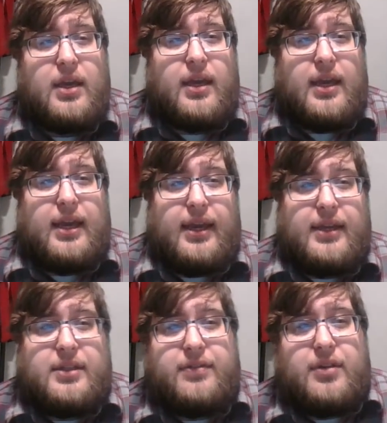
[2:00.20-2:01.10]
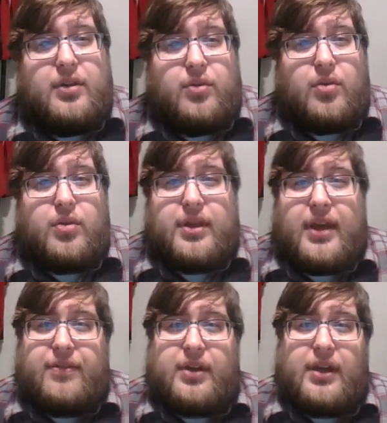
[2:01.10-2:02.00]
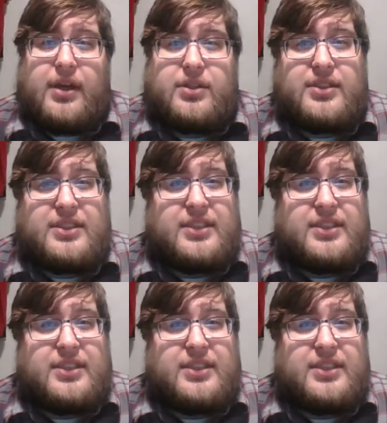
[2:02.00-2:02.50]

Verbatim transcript: and a few North African countries